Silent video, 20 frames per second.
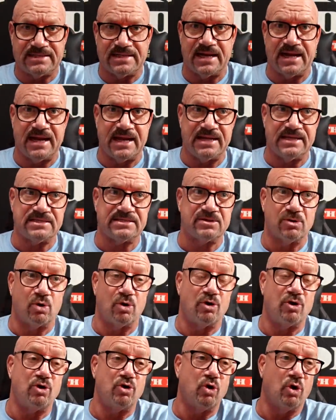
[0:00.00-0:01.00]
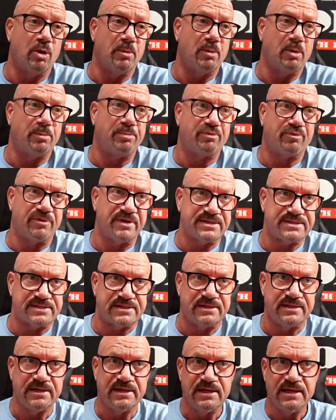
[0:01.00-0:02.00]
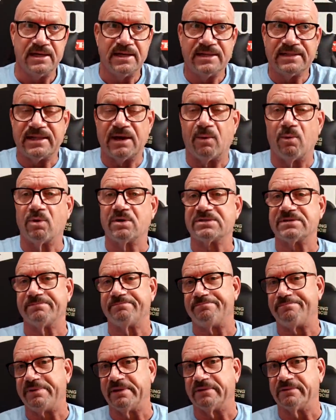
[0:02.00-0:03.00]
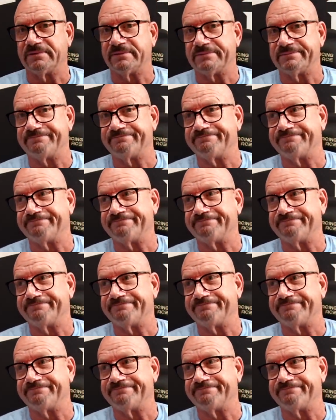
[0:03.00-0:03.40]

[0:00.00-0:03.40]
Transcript: today's or normal prison that wasn't built,